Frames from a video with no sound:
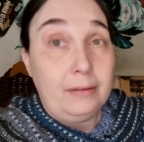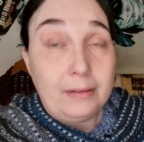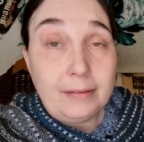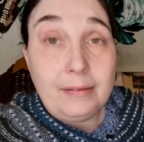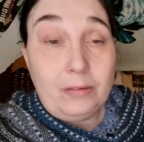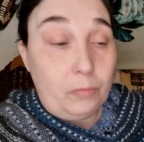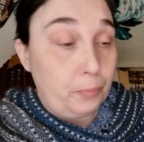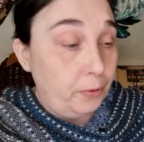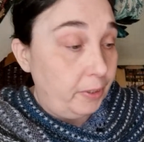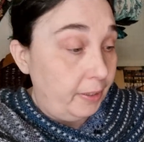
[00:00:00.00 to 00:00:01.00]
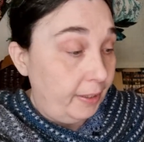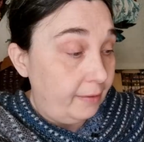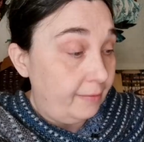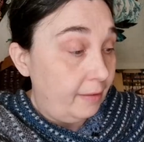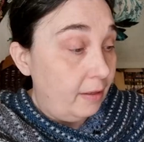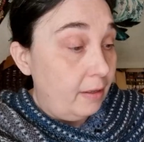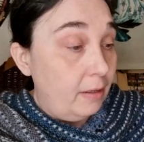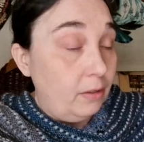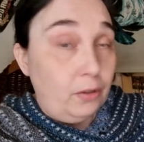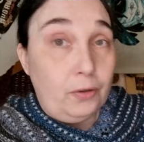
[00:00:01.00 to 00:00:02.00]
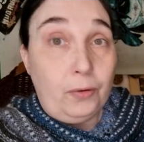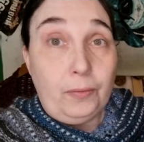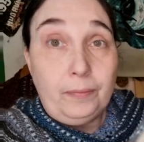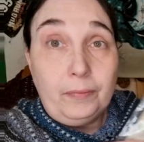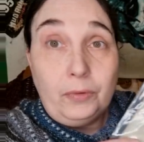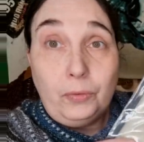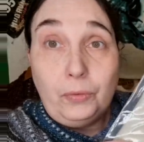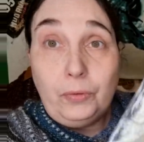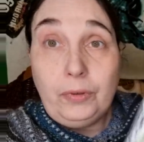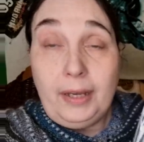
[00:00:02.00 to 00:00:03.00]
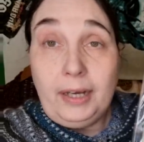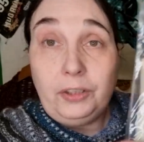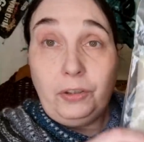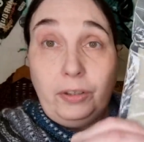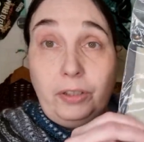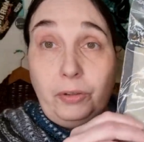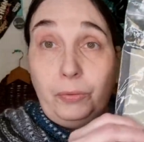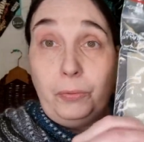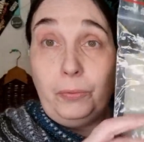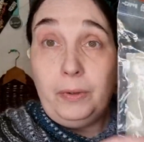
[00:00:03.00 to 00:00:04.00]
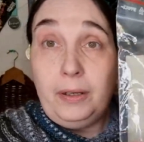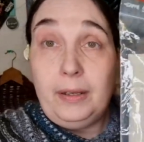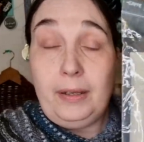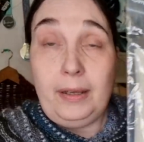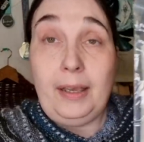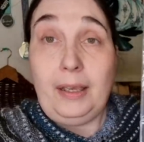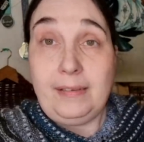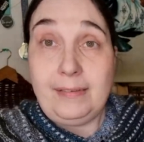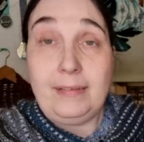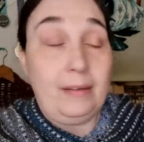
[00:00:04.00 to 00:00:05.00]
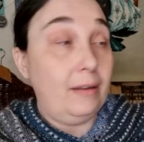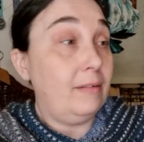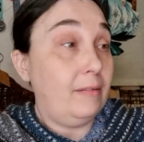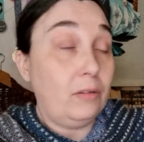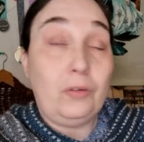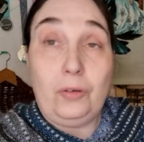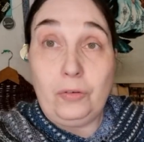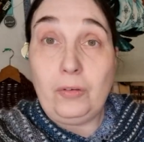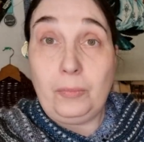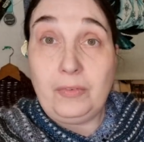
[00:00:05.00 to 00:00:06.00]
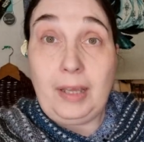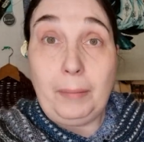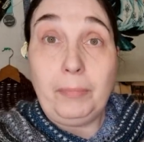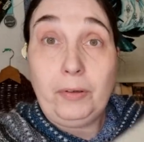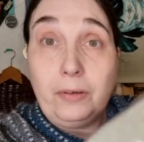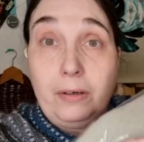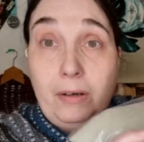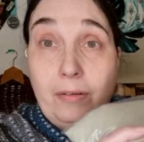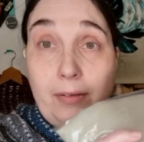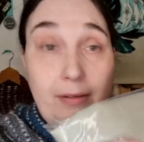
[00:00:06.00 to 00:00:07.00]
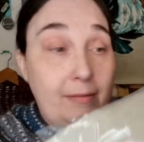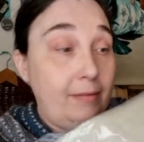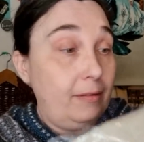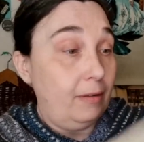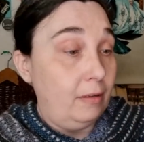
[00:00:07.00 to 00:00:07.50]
This is pretty nice. You know, you could actually do a, you know, some sampler on this.